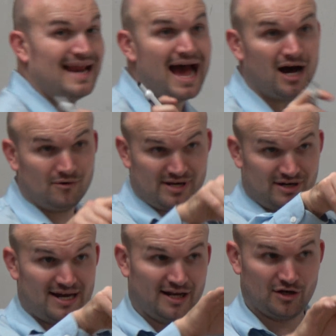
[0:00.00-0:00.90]
Now, here
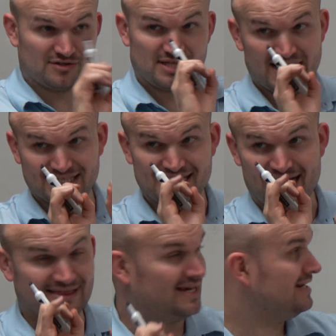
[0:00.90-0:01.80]
kind of goes to that
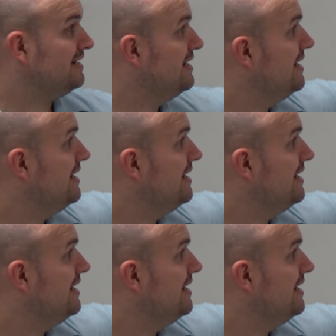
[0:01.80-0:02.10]
sign thing.